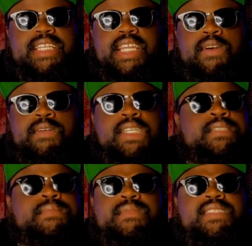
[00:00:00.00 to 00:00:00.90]
you know,
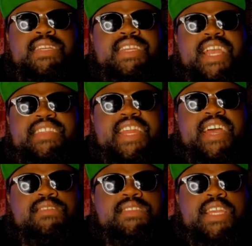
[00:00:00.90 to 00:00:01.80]
then yeah, then I
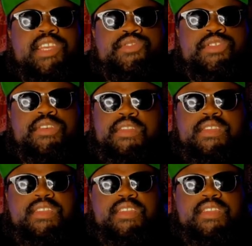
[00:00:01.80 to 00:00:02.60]
don't think you should.